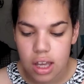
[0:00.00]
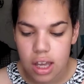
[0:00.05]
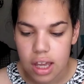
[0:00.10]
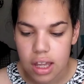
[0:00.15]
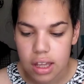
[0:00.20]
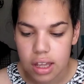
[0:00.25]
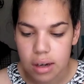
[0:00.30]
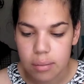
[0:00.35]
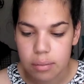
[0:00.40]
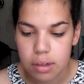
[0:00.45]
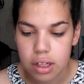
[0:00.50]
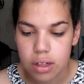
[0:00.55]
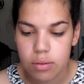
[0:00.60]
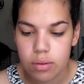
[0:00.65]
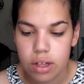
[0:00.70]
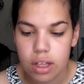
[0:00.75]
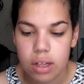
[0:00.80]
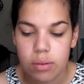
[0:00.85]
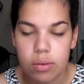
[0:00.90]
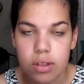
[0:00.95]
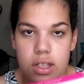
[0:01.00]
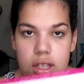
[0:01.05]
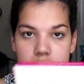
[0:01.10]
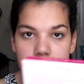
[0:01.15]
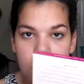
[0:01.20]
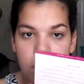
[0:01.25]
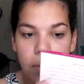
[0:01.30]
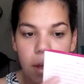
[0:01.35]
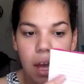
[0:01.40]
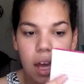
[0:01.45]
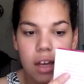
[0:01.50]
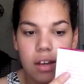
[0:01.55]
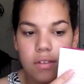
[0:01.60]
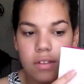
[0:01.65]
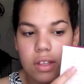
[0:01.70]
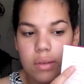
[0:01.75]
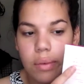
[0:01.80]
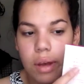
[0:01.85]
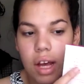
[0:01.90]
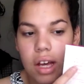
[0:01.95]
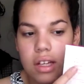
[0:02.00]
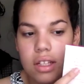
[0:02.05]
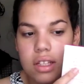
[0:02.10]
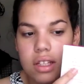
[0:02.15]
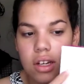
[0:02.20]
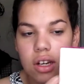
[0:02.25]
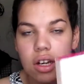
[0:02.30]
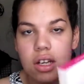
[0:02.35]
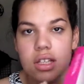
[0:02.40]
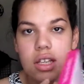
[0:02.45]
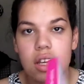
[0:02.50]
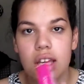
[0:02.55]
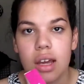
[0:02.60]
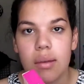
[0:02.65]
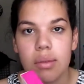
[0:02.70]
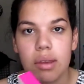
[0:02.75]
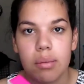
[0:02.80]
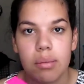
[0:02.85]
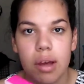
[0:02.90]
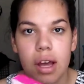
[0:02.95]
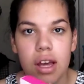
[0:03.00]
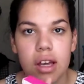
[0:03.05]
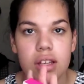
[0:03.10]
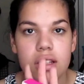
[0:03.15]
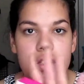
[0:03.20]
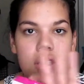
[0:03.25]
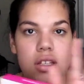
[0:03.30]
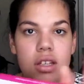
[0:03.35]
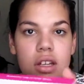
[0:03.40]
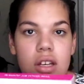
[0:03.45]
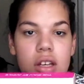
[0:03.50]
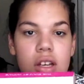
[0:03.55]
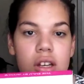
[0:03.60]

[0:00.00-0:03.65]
and then I'm going to read what's on the back of the box here, because I kept the box,